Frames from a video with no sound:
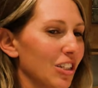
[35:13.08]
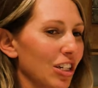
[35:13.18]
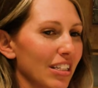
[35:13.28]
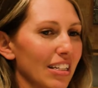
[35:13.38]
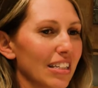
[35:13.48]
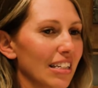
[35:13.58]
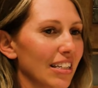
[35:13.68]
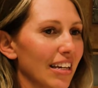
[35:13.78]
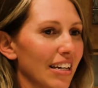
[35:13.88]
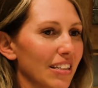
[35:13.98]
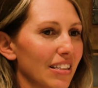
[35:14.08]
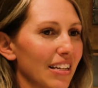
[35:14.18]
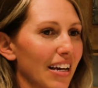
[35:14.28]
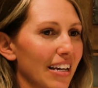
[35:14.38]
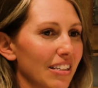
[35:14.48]
just as easy as,
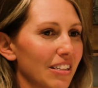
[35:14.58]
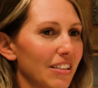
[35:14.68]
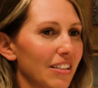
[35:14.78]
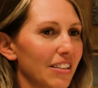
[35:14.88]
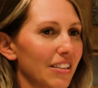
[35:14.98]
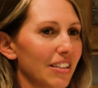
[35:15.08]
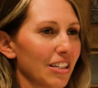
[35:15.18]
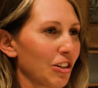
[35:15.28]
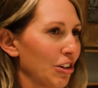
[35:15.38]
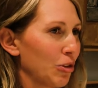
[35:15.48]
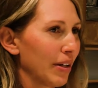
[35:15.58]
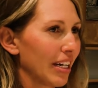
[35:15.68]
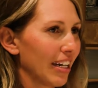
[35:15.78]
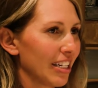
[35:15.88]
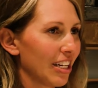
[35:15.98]
as discouragement
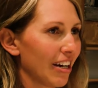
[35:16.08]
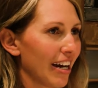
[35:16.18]
can get to your